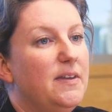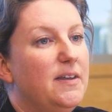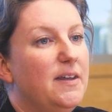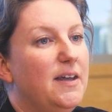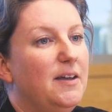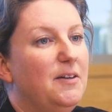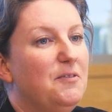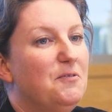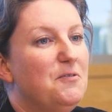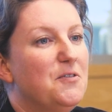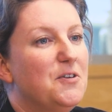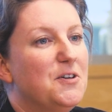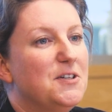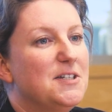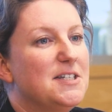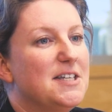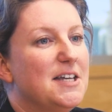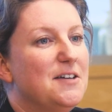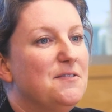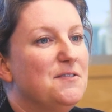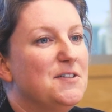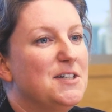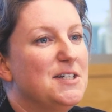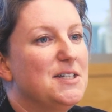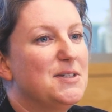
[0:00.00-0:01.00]
and food
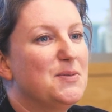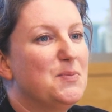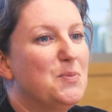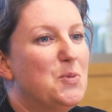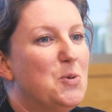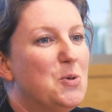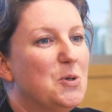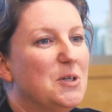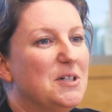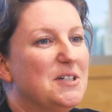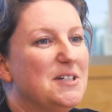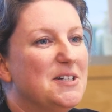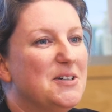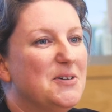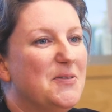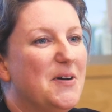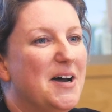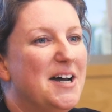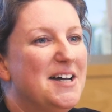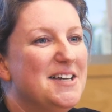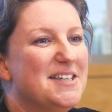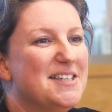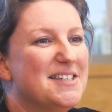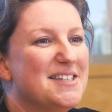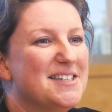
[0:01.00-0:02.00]
safety is important to
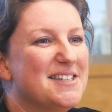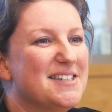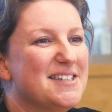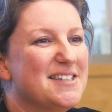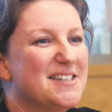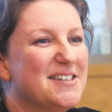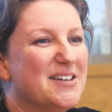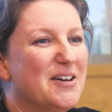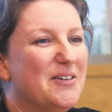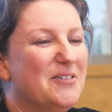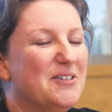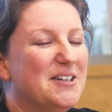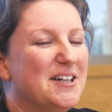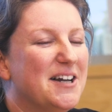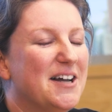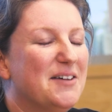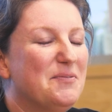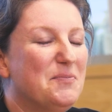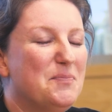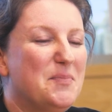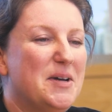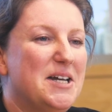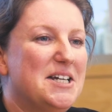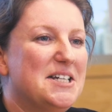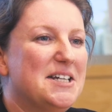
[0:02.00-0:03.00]
us, so we
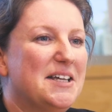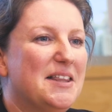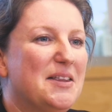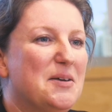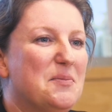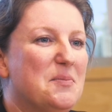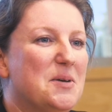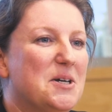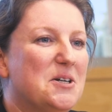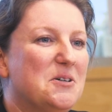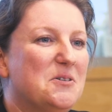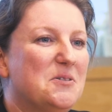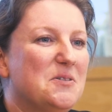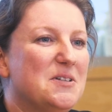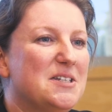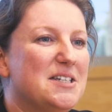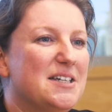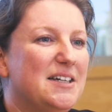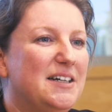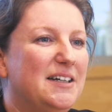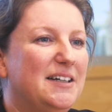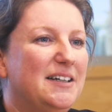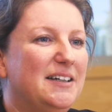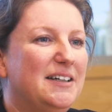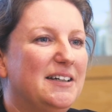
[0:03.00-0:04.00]
meet in the middle
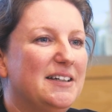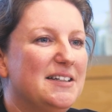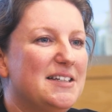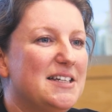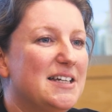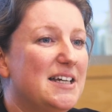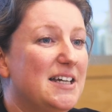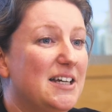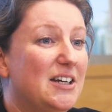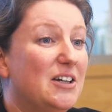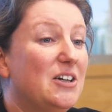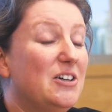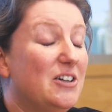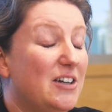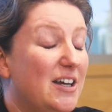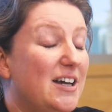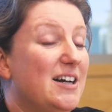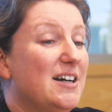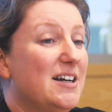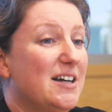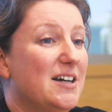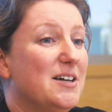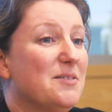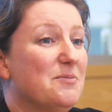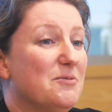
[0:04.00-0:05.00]
to get a good
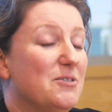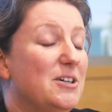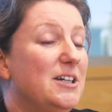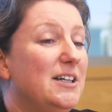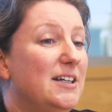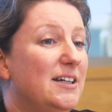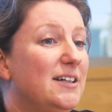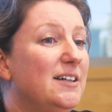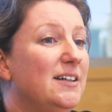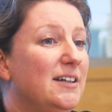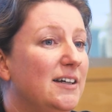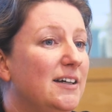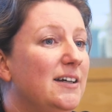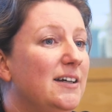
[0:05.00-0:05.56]
outcome really.